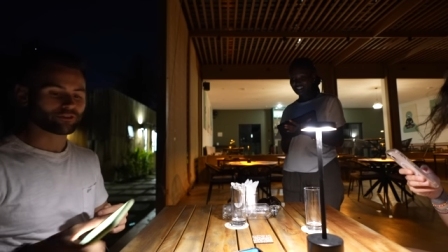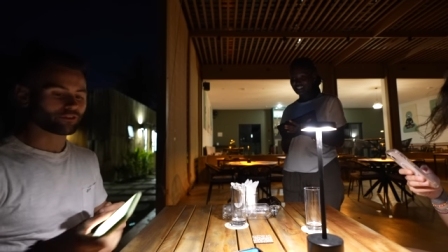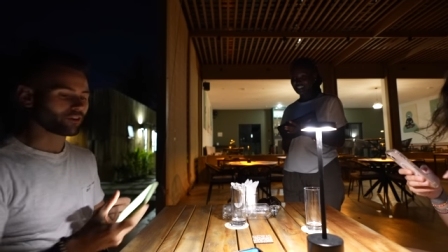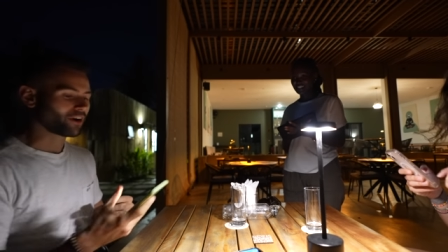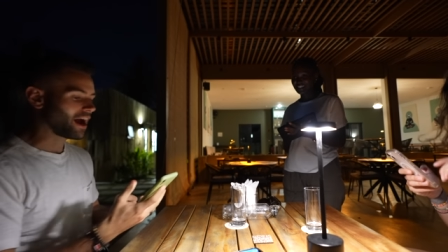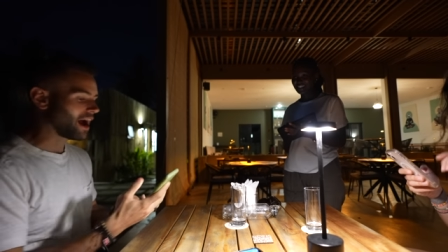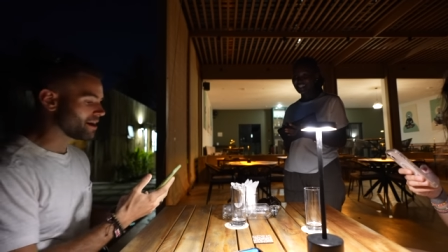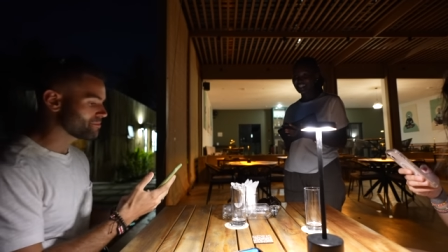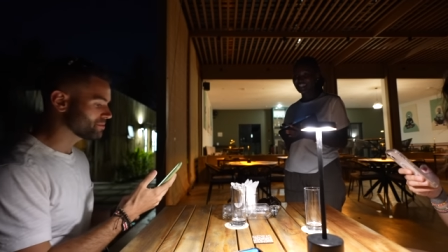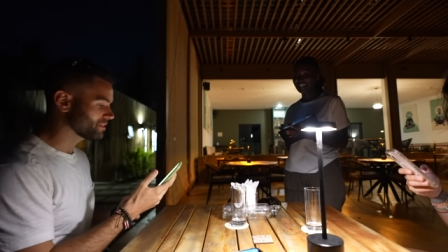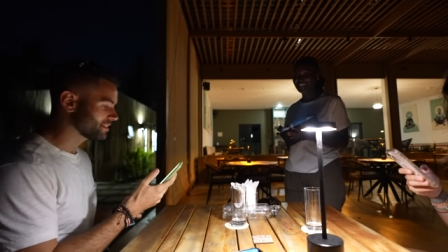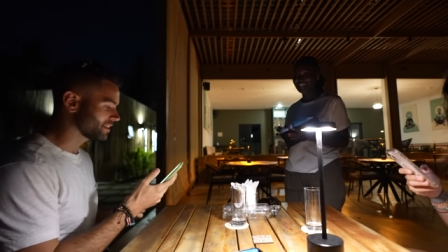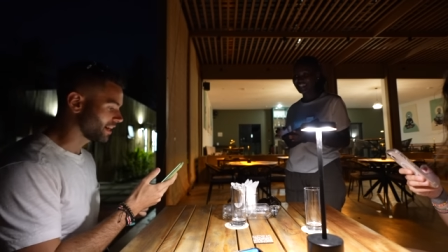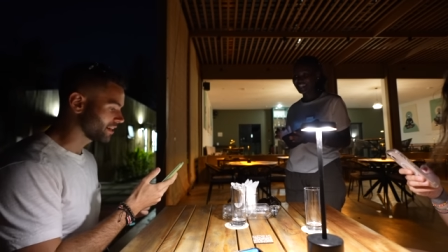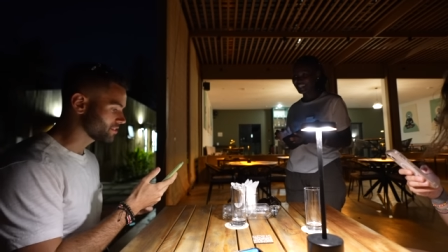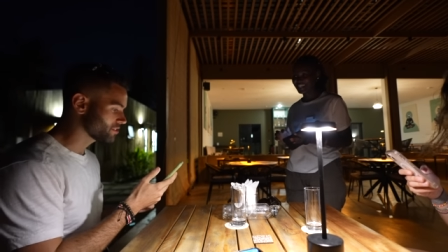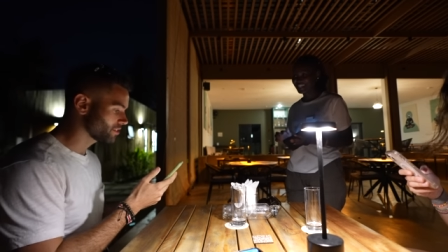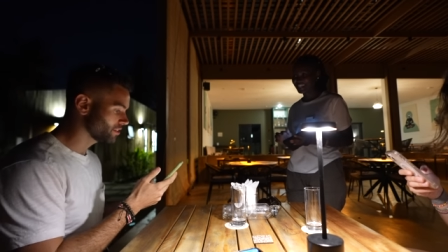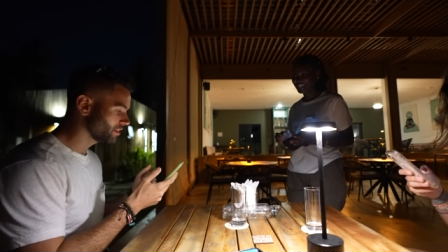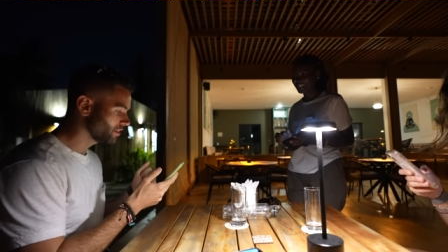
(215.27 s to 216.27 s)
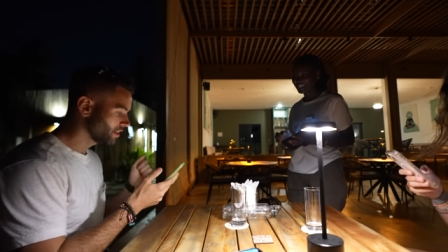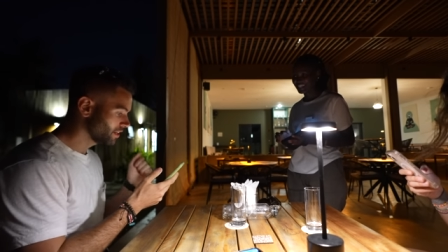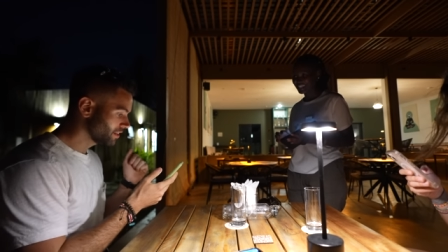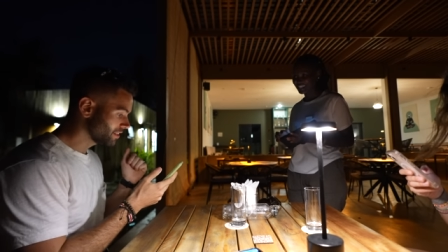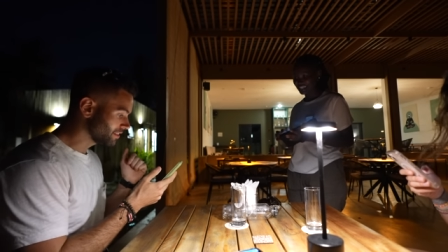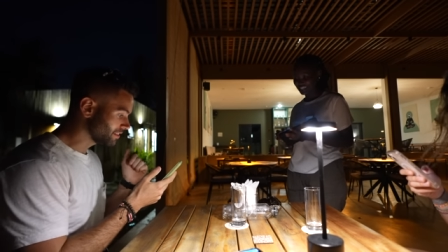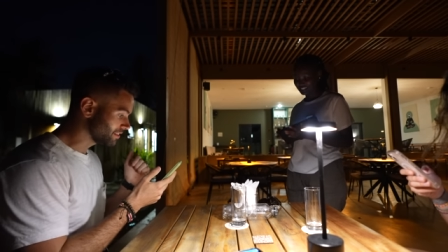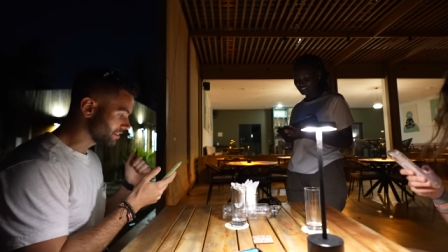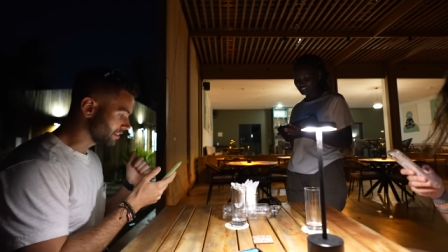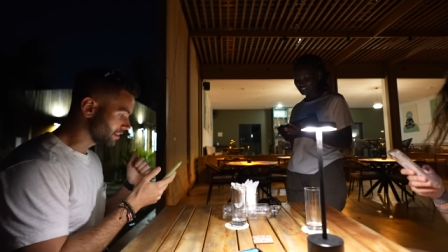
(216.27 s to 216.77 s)
for appetizer
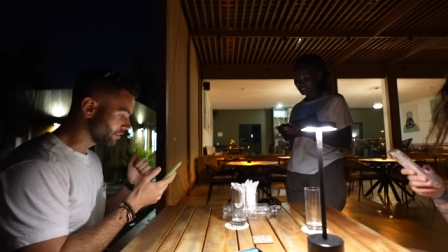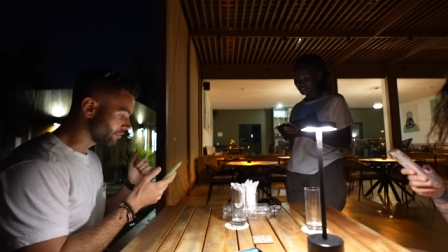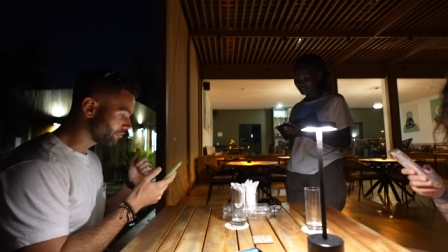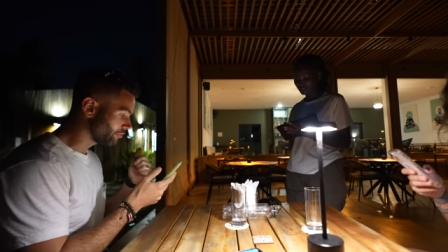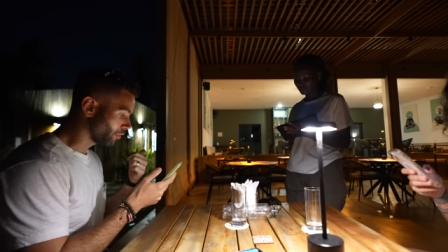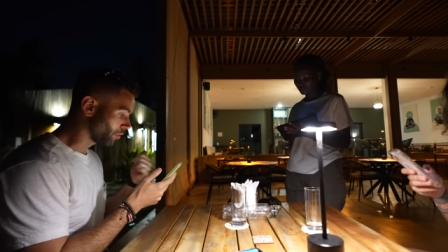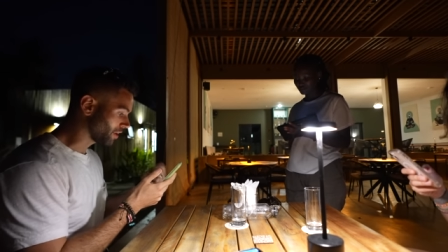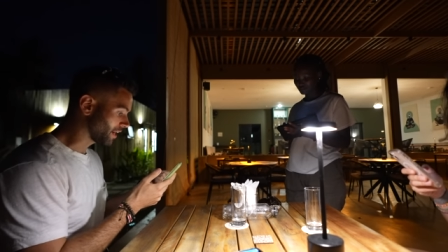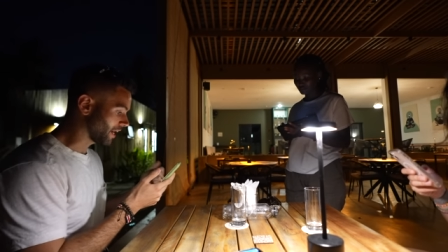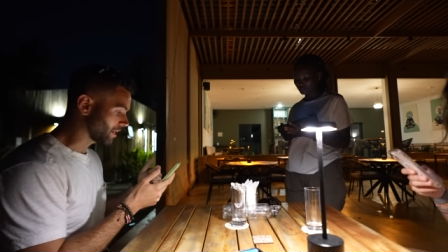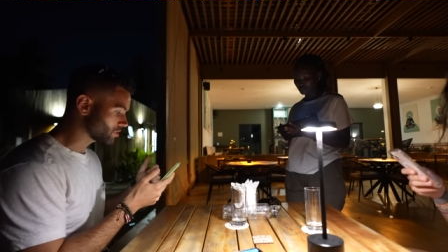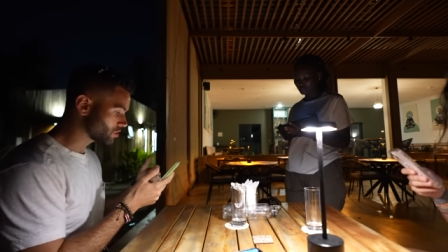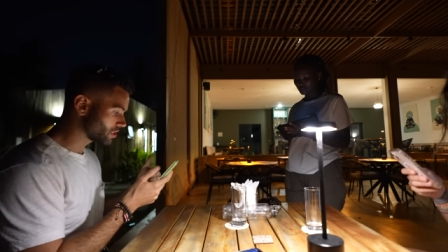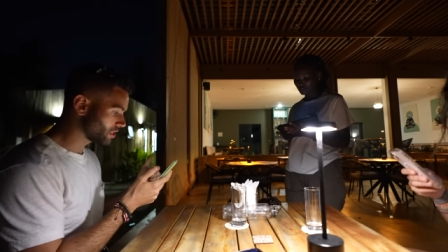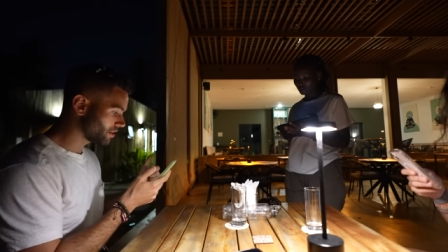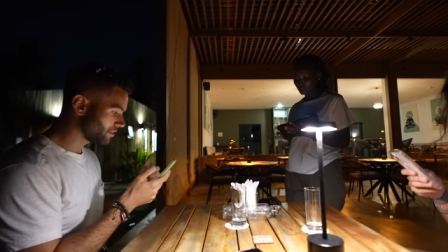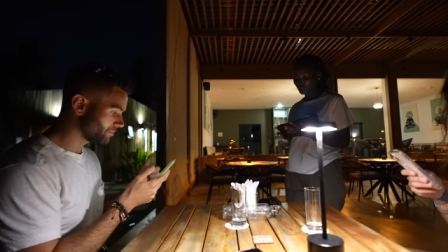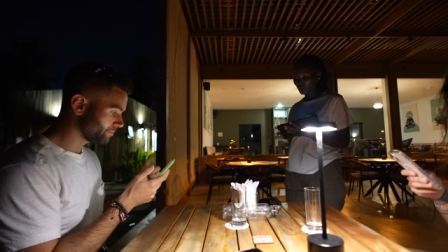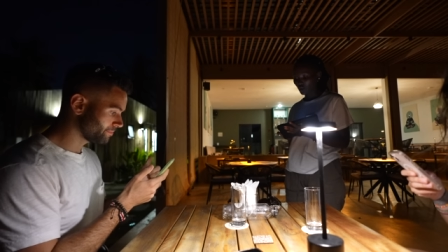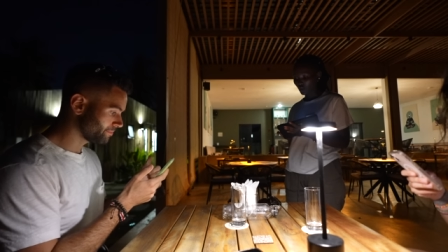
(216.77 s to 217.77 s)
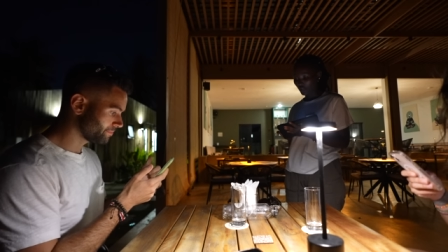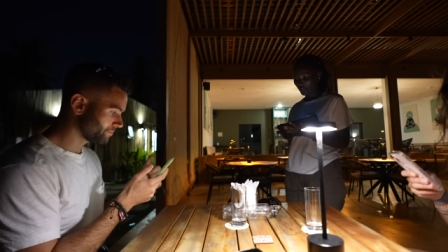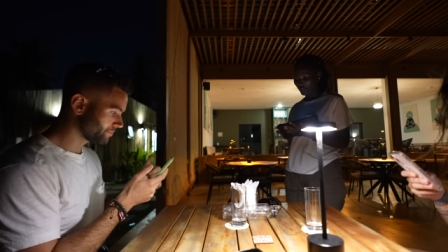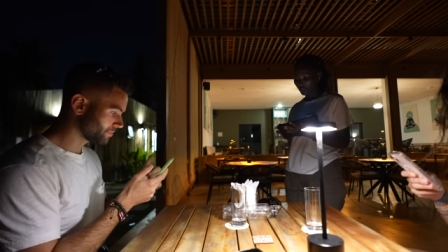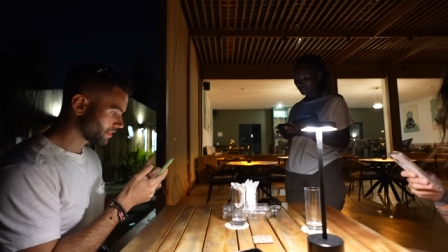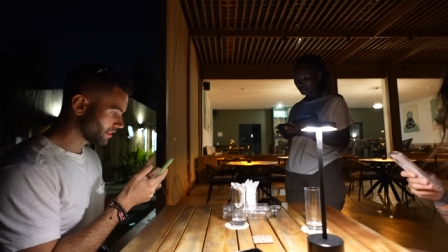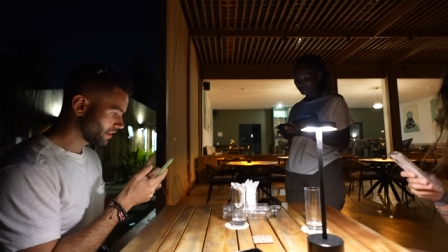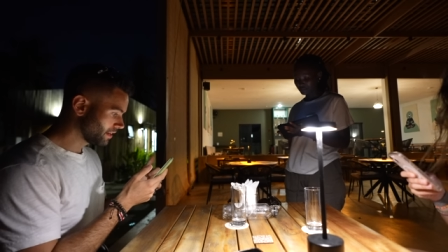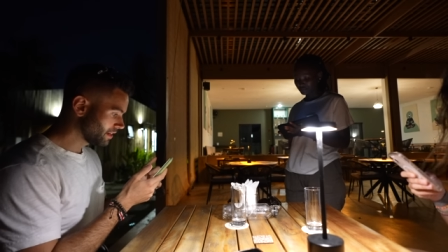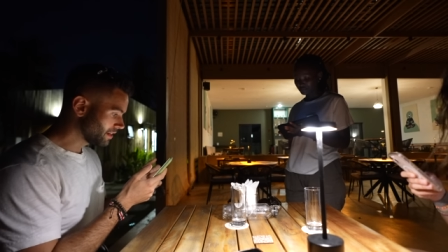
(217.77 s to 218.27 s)
the focaccia okay.